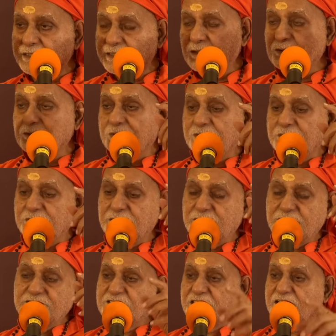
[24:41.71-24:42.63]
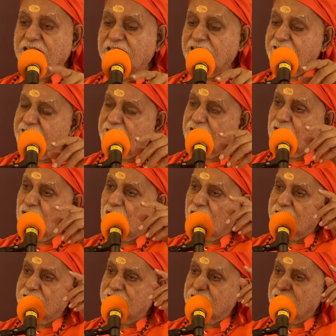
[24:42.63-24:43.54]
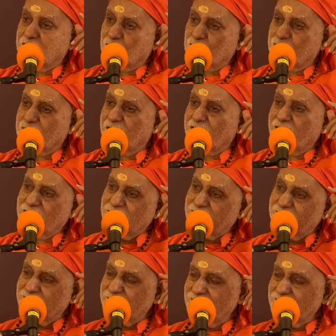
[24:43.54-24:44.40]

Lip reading: Now, is there anything called zero there?